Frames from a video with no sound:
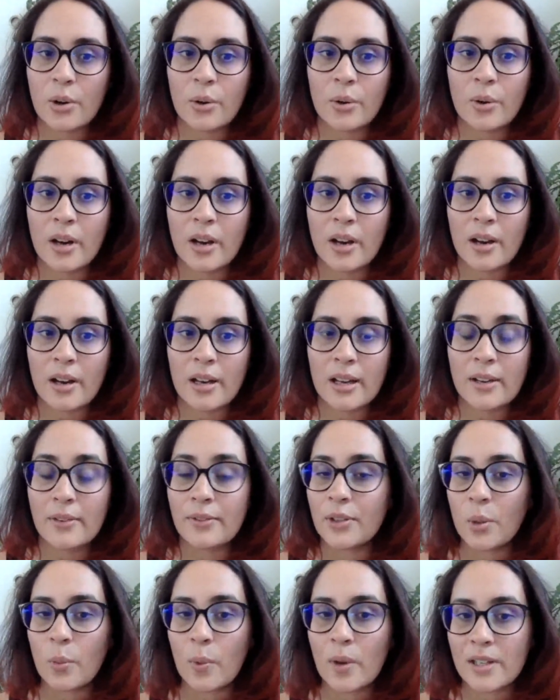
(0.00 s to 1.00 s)
So uh,
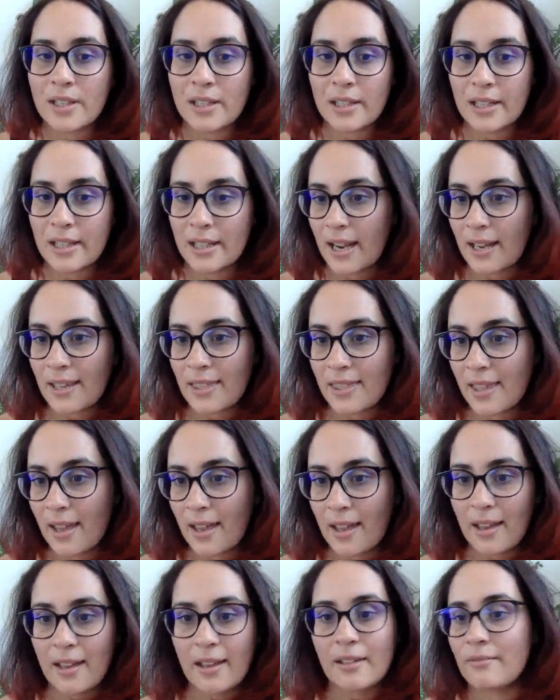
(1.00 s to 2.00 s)
if you want to
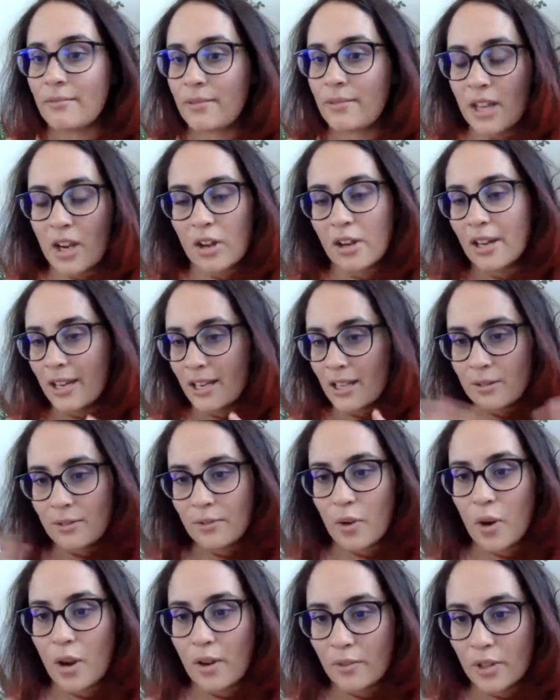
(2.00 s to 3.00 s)
connect there, there are
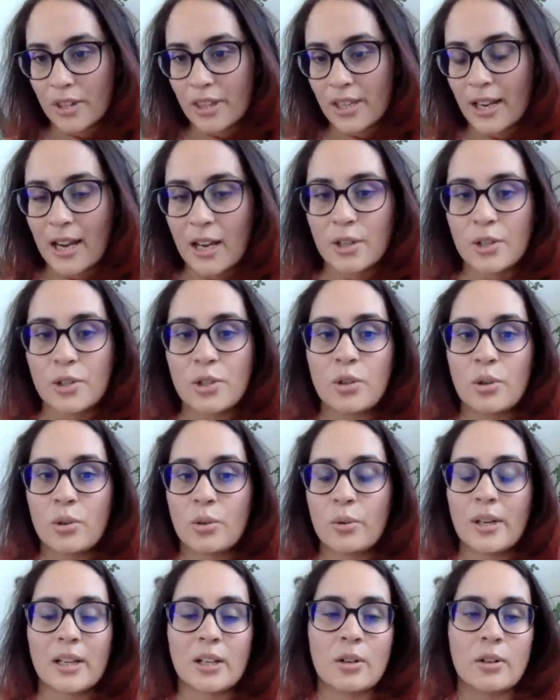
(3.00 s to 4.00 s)
links for everything I
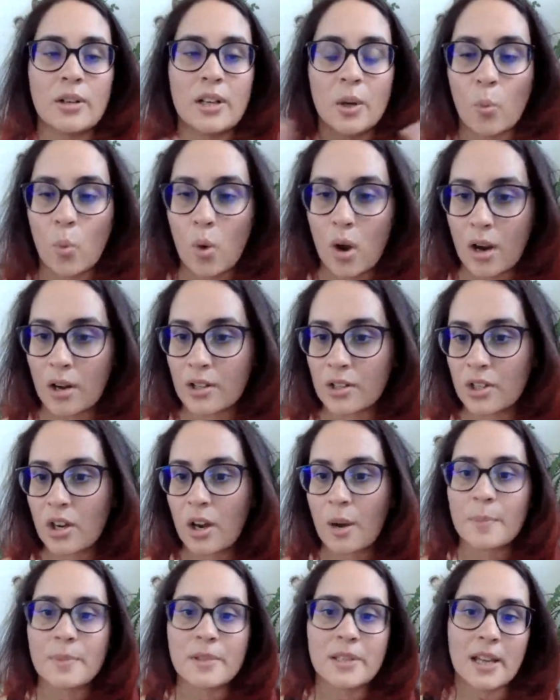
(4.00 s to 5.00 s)
do, including
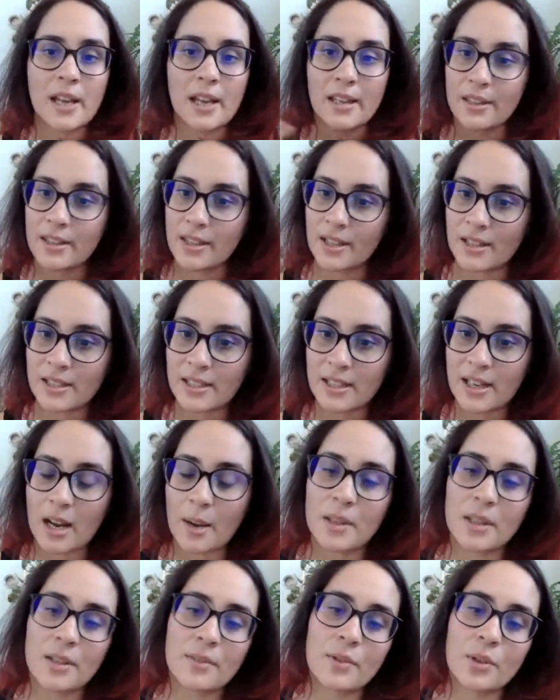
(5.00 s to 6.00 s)
workshops and things
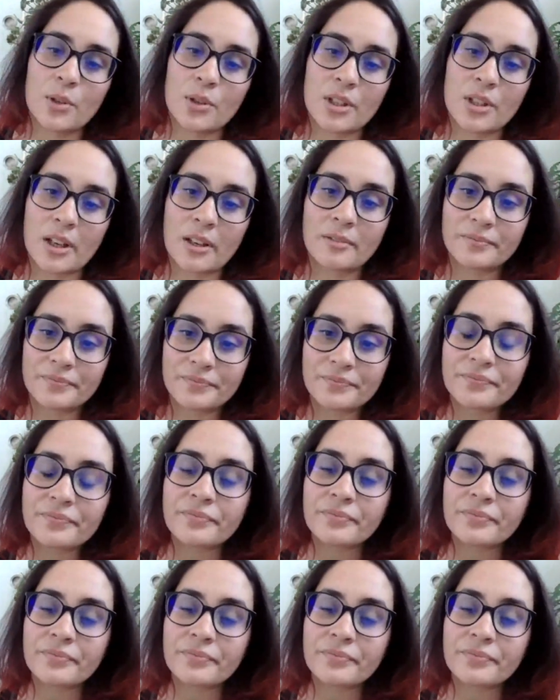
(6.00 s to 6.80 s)
to come in the future.